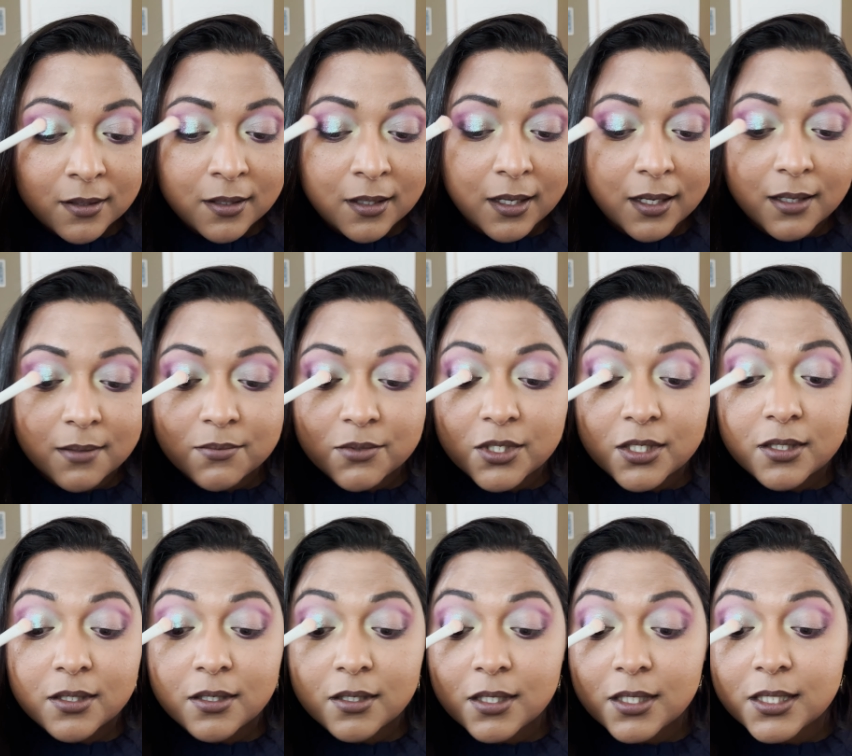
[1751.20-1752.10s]
And I'm just
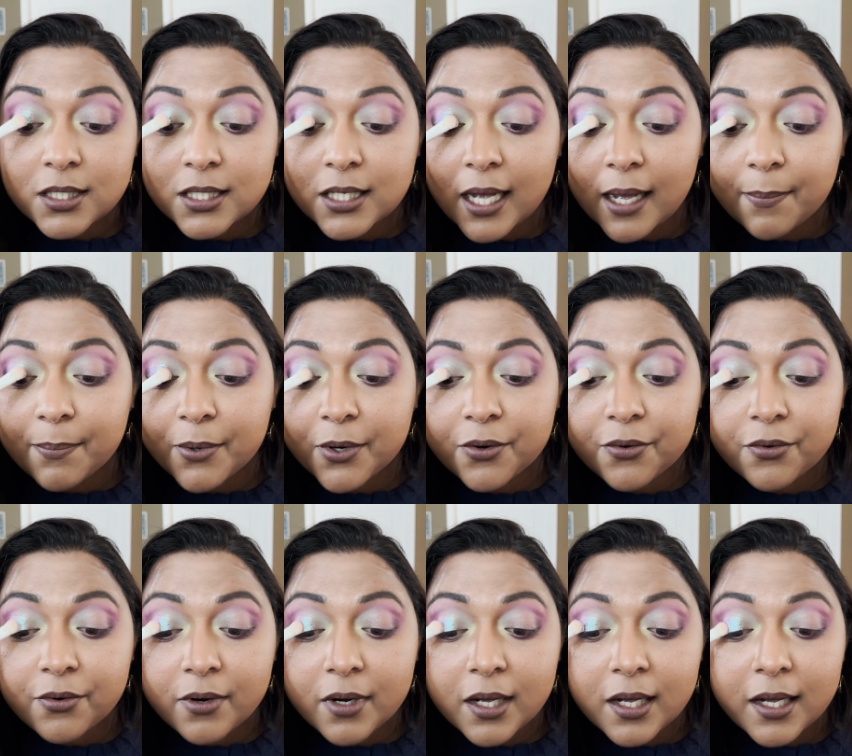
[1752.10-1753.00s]
gonna tap it
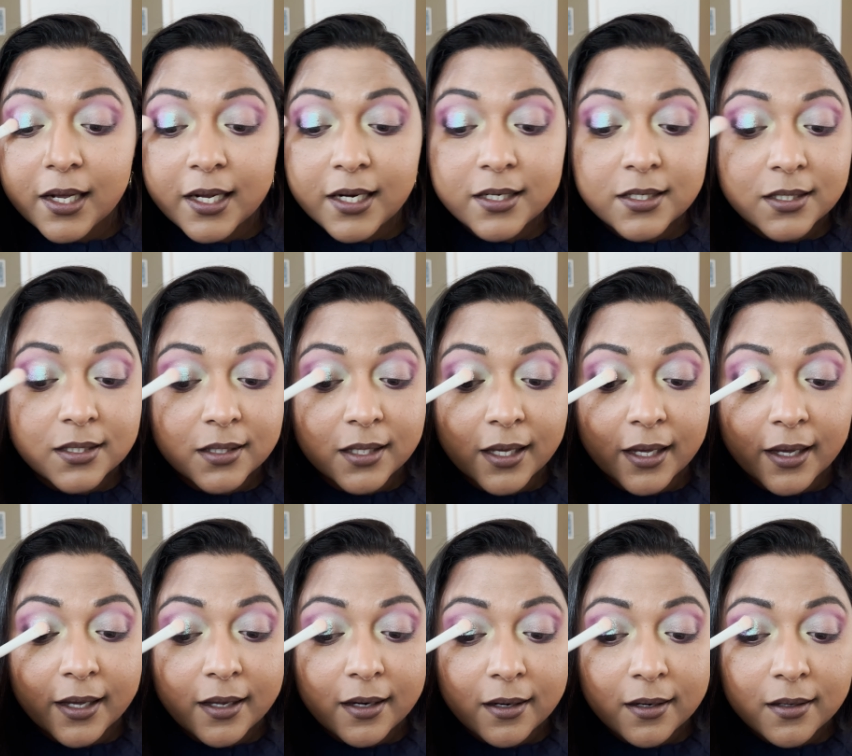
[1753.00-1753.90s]
right
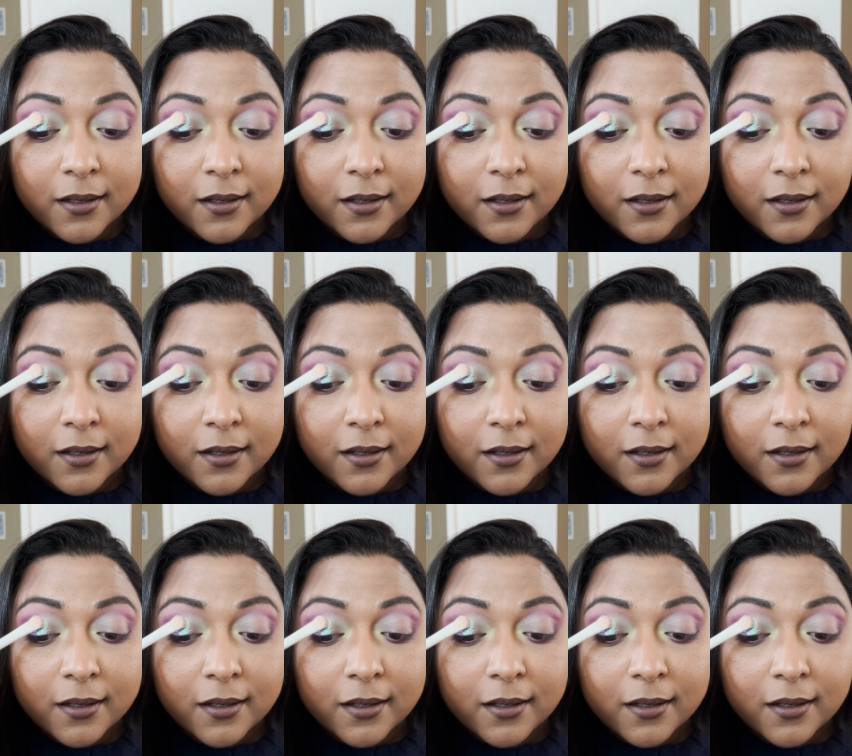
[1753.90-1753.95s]
there.